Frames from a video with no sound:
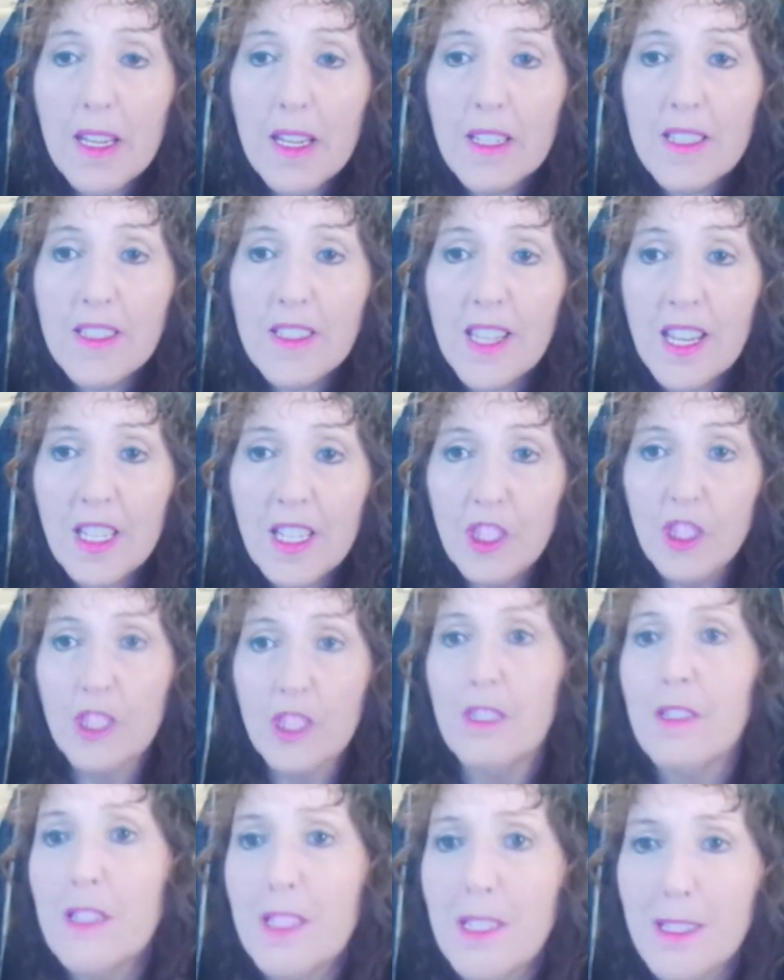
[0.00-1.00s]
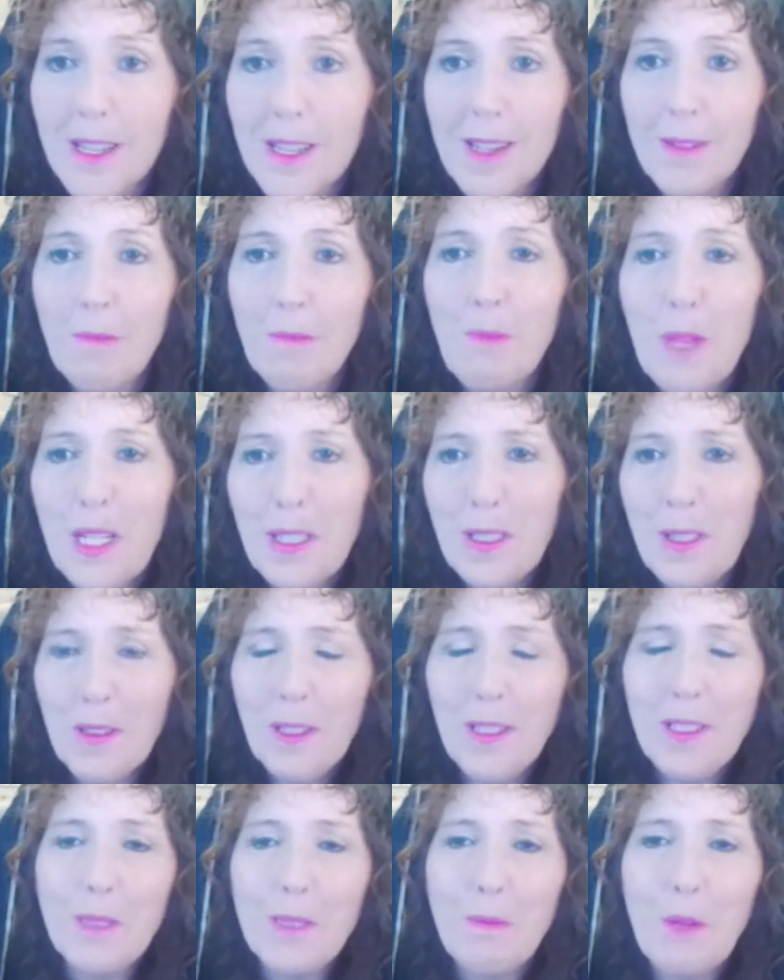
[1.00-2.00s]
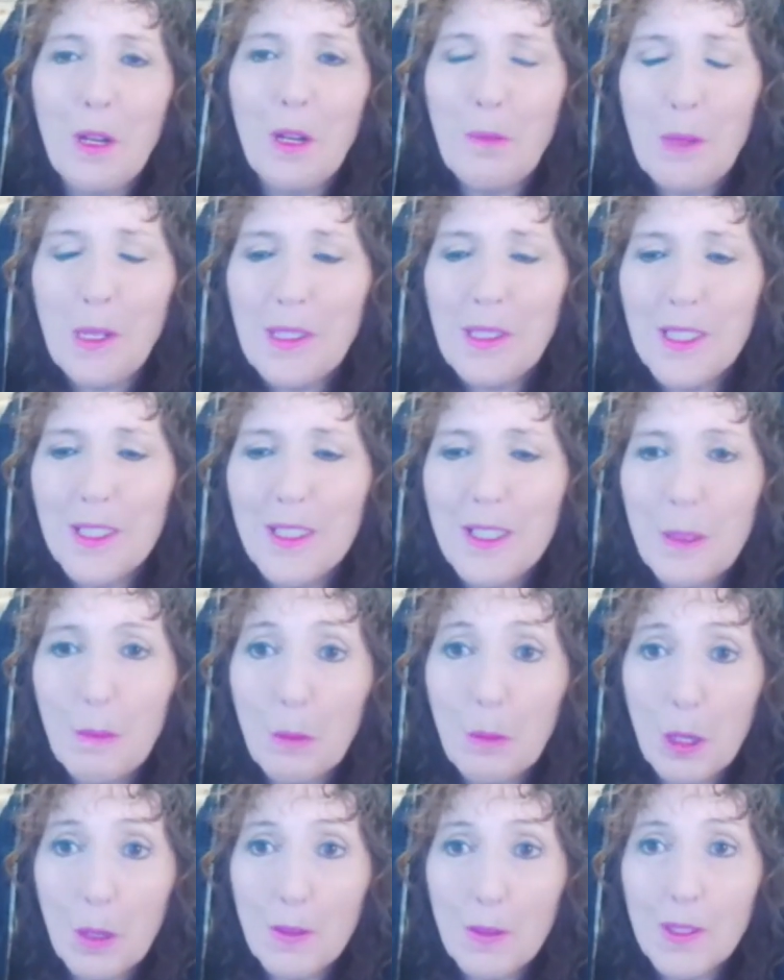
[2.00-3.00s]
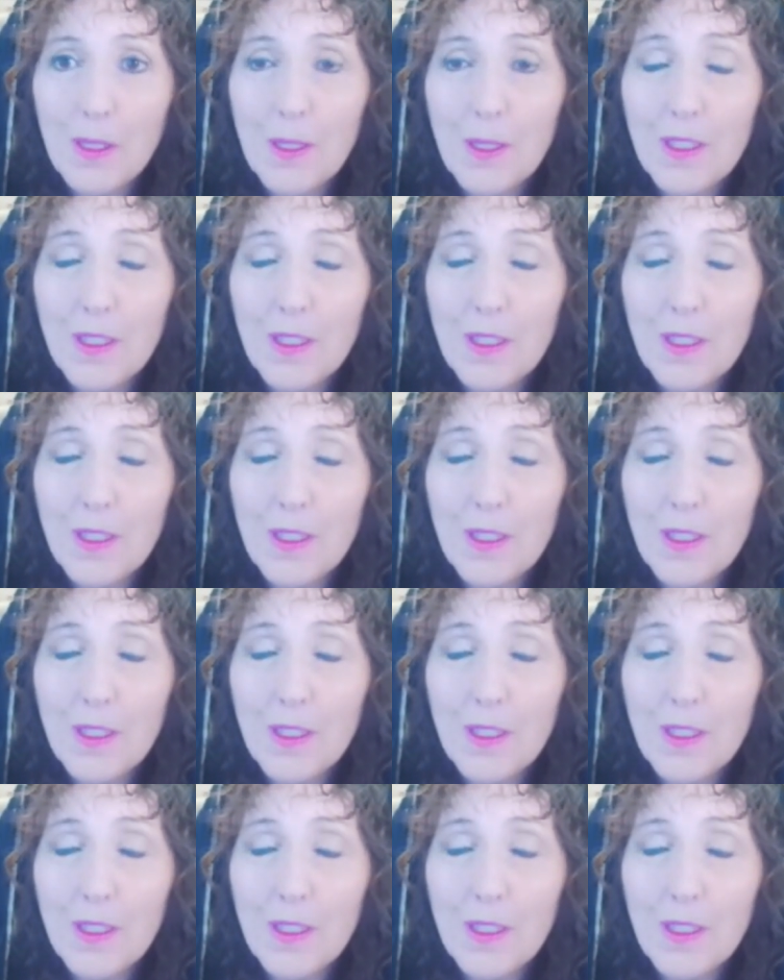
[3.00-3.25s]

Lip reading: sanctioned medical experiments in hypnosis.